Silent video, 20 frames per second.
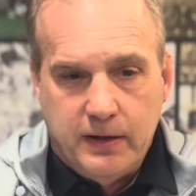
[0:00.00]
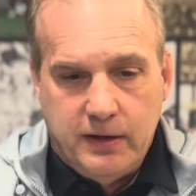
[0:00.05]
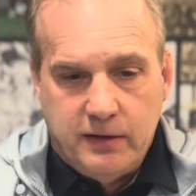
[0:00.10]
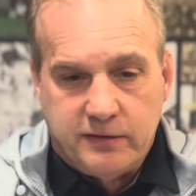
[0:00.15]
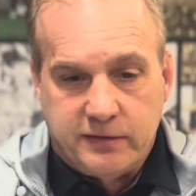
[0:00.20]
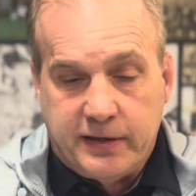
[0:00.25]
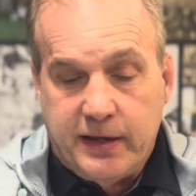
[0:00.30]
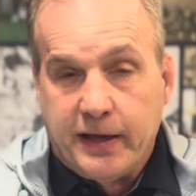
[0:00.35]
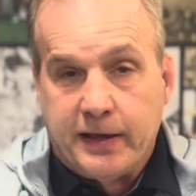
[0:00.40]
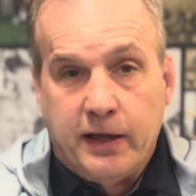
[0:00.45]

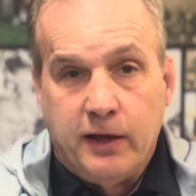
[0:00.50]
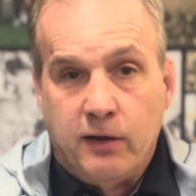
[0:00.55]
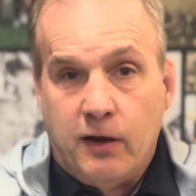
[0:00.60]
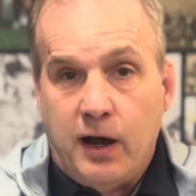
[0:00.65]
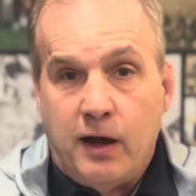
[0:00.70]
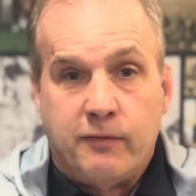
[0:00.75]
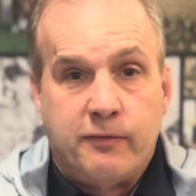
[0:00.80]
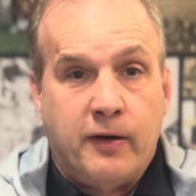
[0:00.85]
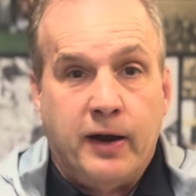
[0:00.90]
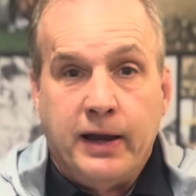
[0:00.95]
It's kicking
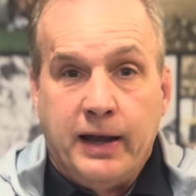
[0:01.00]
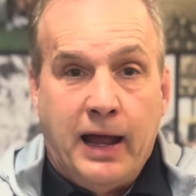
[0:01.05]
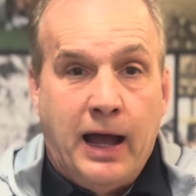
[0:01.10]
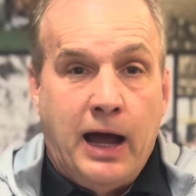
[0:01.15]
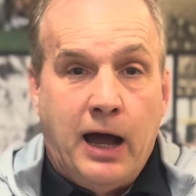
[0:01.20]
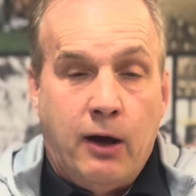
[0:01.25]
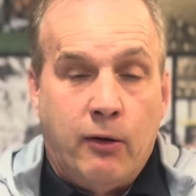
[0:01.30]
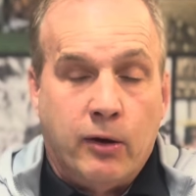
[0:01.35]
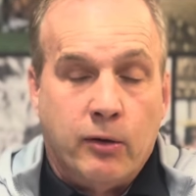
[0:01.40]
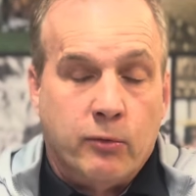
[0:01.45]
off right
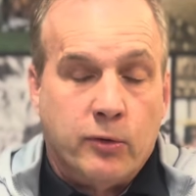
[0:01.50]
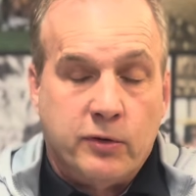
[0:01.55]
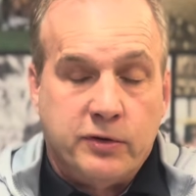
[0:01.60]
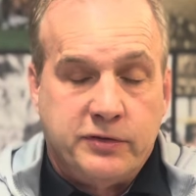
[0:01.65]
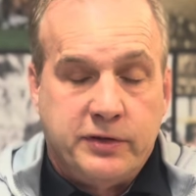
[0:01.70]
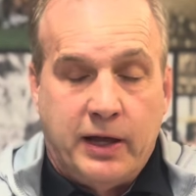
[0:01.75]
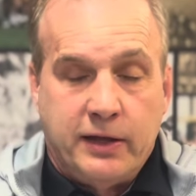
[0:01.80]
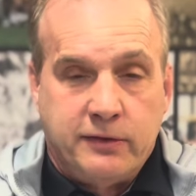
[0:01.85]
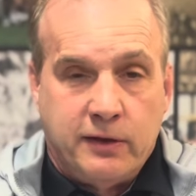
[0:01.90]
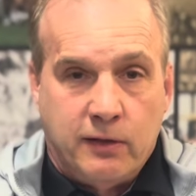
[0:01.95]
now and we're
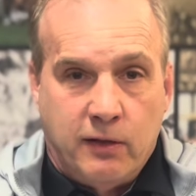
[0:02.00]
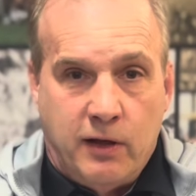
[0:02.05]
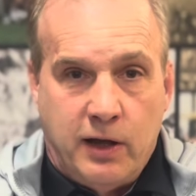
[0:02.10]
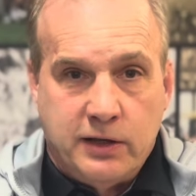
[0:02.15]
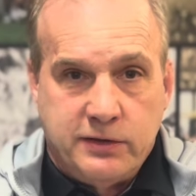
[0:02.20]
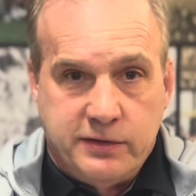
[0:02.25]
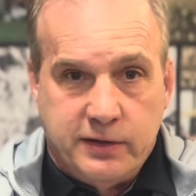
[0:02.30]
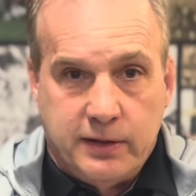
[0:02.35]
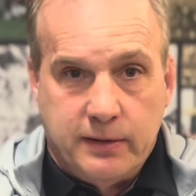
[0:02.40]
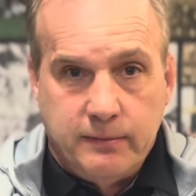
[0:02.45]
set to
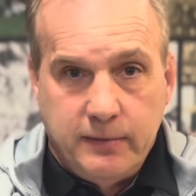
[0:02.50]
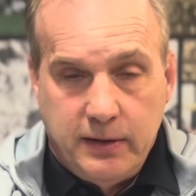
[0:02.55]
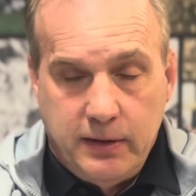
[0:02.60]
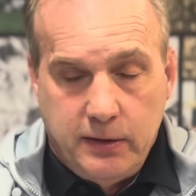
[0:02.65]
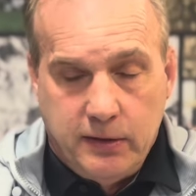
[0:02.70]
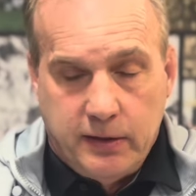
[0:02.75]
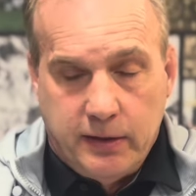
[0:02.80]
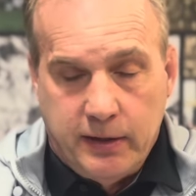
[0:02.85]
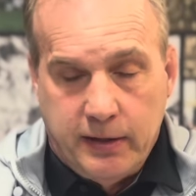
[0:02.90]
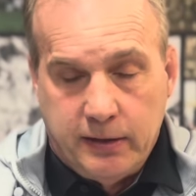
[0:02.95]
launch it
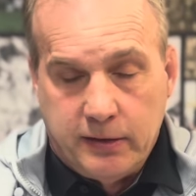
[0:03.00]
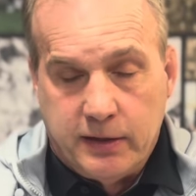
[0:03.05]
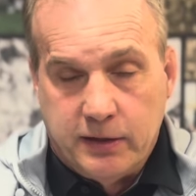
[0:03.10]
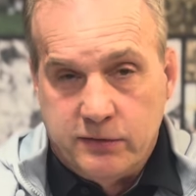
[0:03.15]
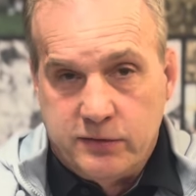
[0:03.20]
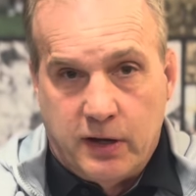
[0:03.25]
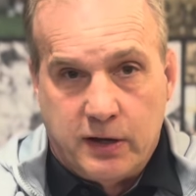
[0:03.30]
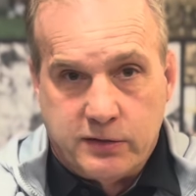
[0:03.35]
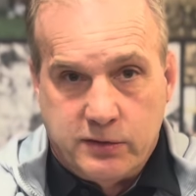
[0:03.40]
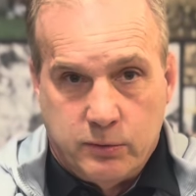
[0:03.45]
in
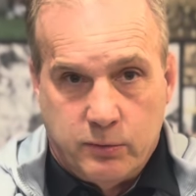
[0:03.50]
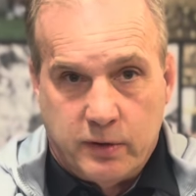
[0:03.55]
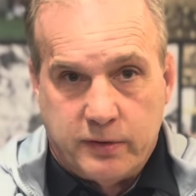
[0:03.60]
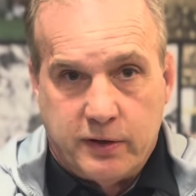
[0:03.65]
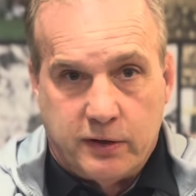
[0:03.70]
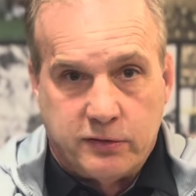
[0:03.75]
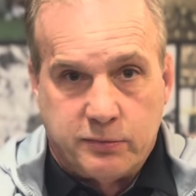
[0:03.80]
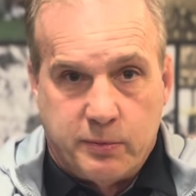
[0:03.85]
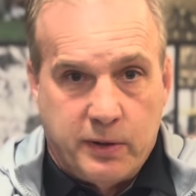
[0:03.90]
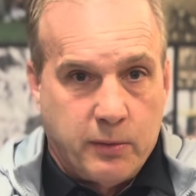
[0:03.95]
conjunction with
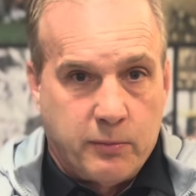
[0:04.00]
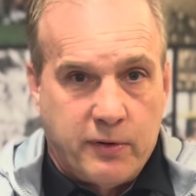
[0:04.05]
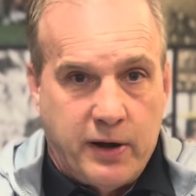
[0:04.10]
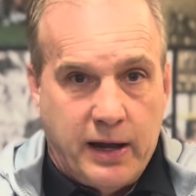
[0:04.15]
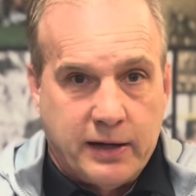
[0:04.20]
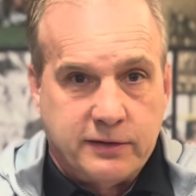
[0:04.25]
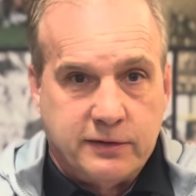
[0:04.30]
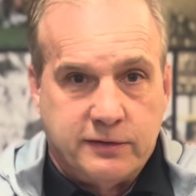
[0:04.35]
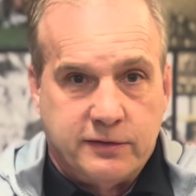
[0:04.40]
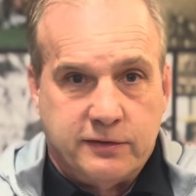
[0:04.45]
our spring
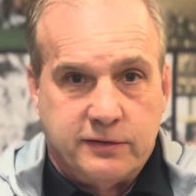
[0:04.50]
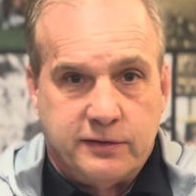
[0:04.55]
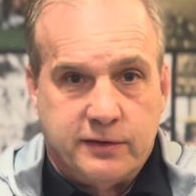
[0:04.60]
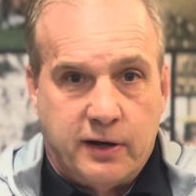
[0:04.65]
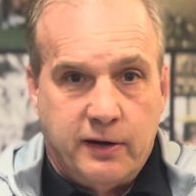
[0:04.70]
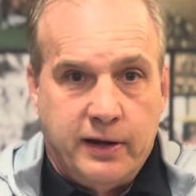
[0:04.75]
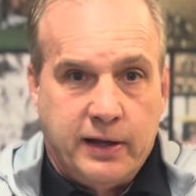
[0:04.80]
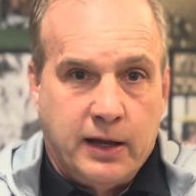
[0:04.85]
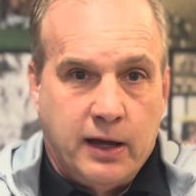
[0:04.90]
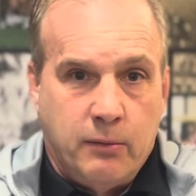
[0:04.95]
practices
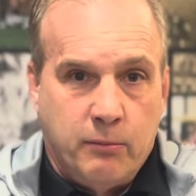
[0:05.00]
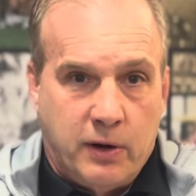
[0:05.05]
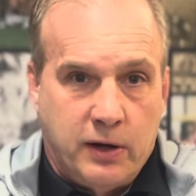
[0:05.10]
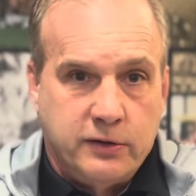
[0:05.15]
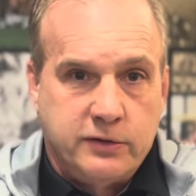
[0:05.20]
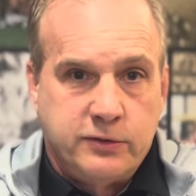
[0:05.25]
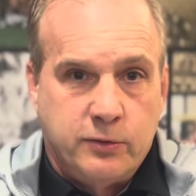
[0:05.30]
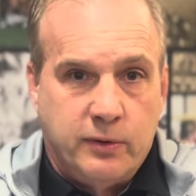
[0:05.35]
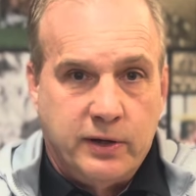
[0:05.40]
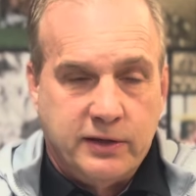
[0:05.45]
starting on
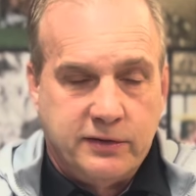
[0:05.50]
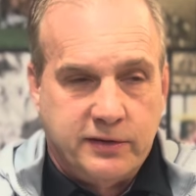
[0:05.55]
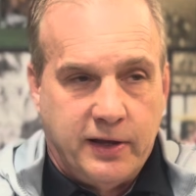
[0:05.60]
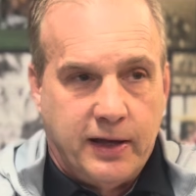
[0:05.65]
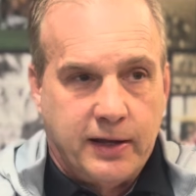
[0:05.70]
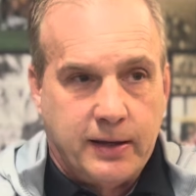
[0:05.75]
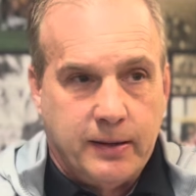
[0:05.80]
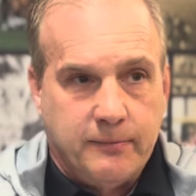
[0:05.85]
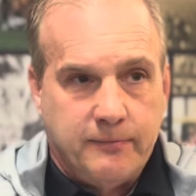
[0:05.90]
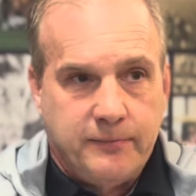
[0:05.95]
March
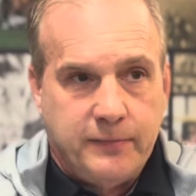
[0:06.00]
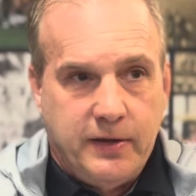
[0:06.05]
22nd.